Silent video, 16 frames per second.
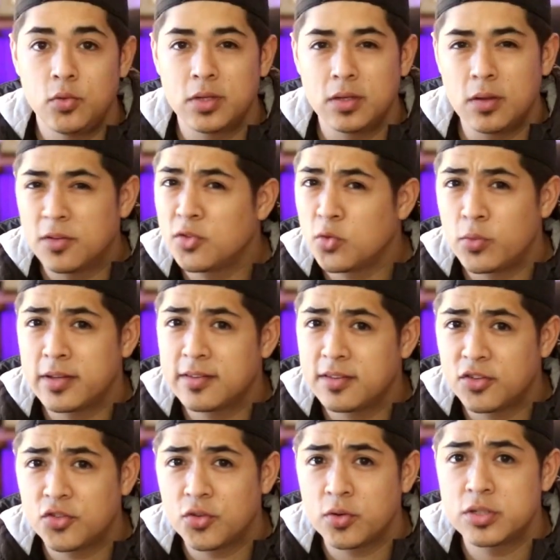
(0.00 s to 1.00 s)
You can also rest
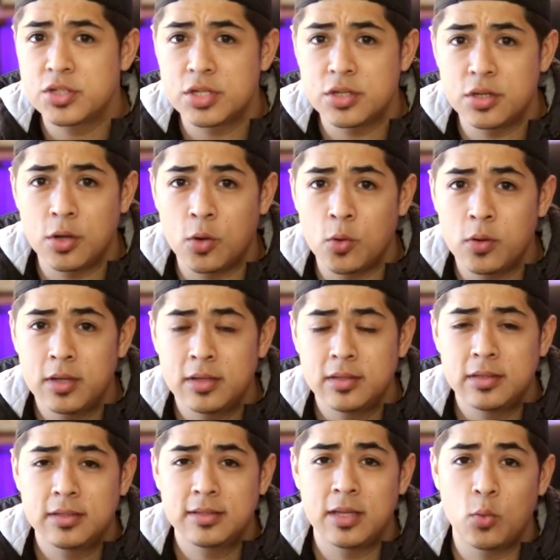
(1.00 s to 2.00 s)
assured to know
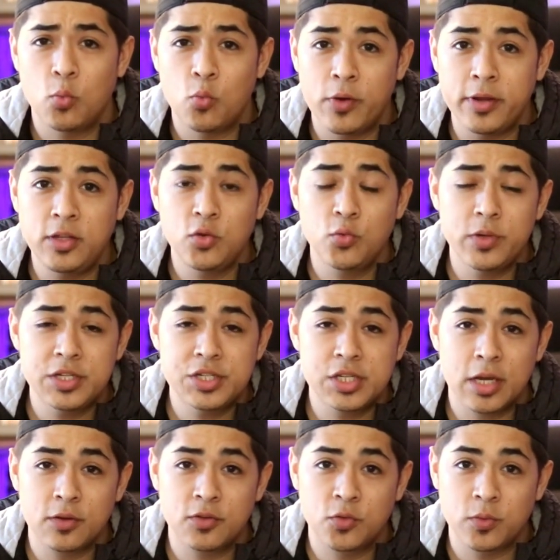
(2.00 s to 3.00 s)
that when you reach
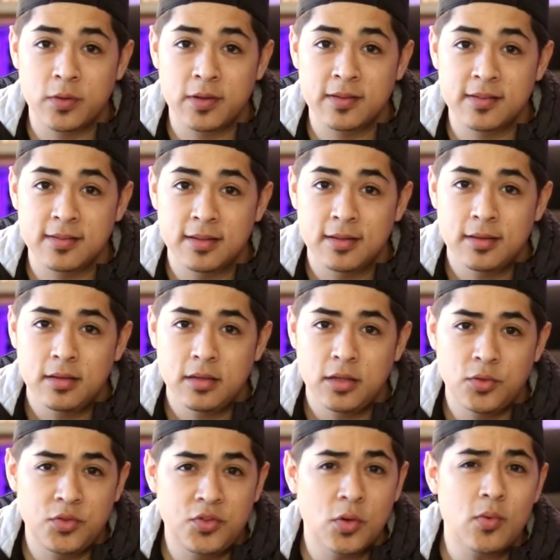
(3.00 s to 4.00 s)
out to us,
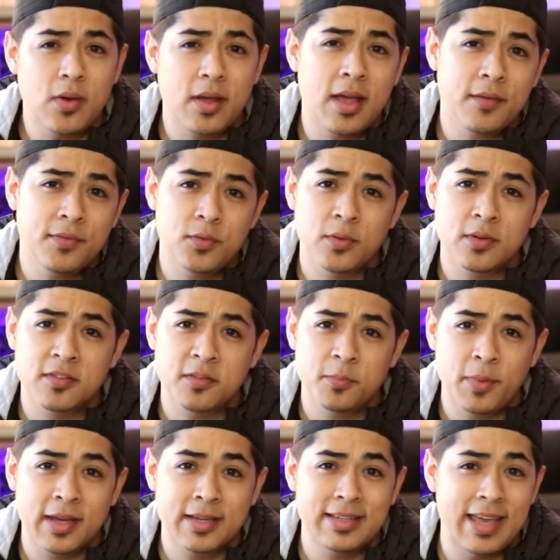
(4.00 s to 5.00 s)
you don't have to
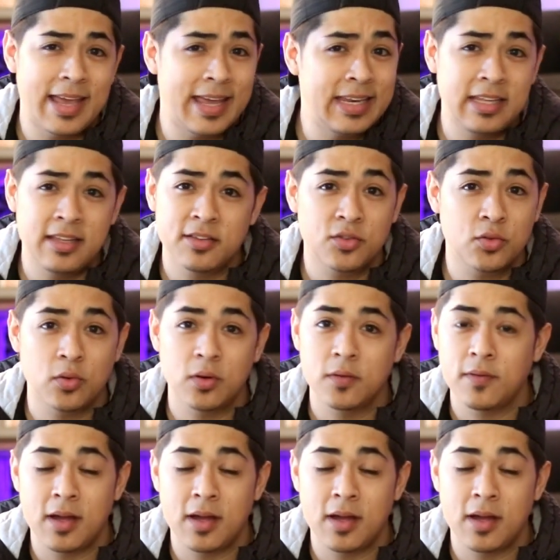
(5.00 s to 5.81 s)
expect any sort of